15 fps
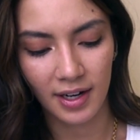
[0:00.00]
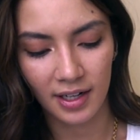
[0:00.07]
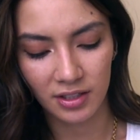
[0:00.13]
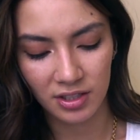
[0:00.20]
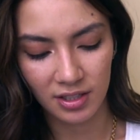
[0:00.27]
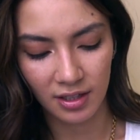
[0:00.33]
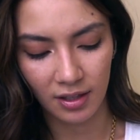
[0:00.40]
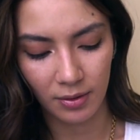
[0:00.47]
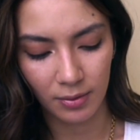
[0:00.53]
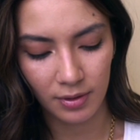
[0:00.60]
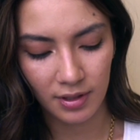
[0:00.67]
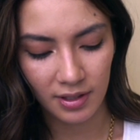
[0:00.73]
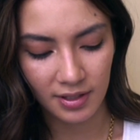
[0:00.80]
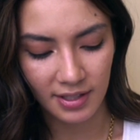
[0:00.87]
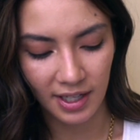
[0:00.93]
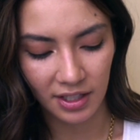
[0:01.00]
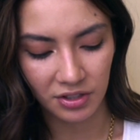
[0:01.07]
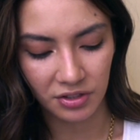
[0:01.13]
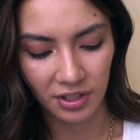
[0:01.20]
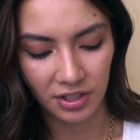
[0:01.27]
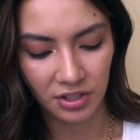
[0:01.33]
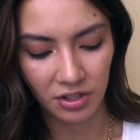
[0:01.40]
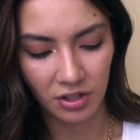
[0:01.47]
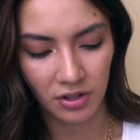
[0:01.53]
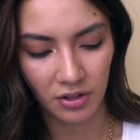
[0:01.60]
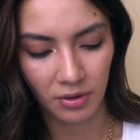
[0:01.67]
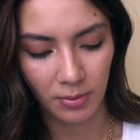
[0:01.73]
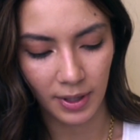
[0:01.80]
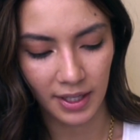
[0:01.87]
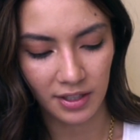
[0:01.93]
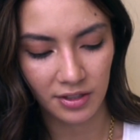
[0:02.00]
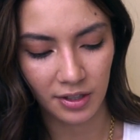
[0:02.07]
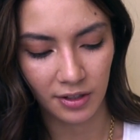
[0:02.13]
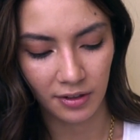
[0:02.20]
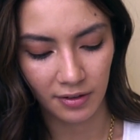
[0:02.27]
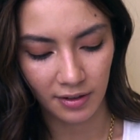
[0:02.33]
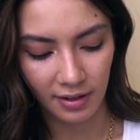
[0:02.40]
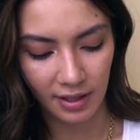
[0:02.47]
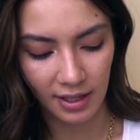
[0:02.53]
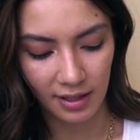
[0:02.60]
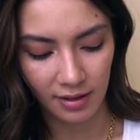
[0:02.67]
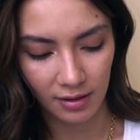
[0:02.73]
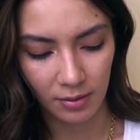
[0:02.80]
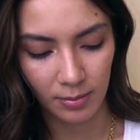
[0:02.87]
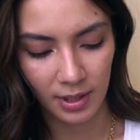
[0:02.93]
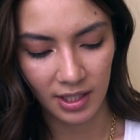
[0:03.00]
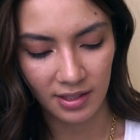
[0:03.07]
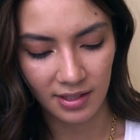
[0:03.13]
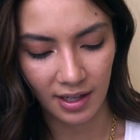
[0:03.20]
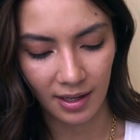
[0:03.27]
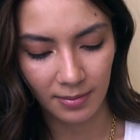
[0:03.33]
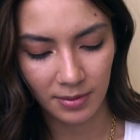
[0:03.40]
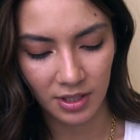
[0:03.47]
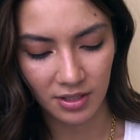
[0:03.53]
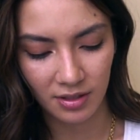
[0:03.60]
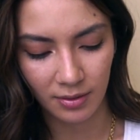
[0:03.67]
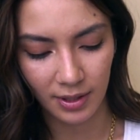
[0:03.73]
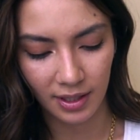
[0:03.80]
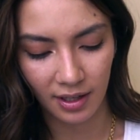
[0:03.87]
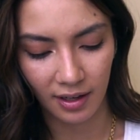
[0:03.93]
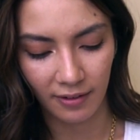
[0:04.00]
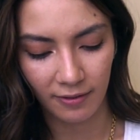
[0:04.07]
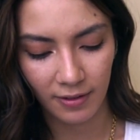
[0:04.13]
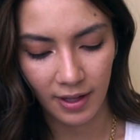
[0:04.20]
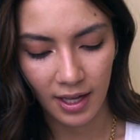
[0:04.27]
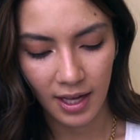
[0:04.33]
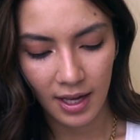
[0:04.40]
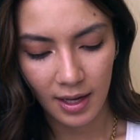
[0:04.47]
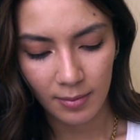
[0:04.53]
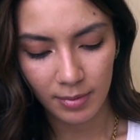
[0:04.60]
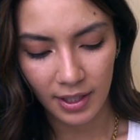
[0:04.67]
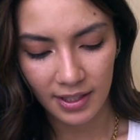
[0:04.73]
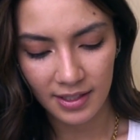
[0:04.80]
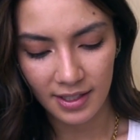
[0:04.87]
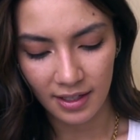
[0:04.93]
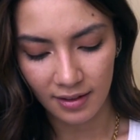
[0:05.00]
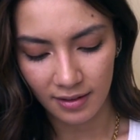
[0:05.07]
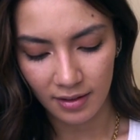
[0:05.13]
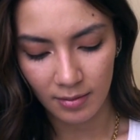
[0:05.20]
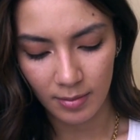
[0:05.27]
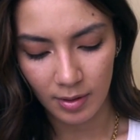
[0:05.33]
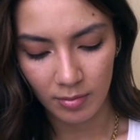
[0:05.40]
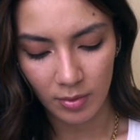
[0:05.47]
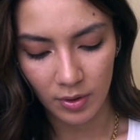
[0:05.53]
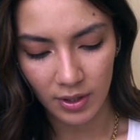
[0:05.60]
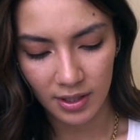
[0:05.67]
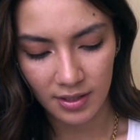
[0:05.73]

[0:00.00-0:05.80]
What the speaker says: I'll just lower the saturation all the way and turn the luminance up just so it kind of blends in a little bit more.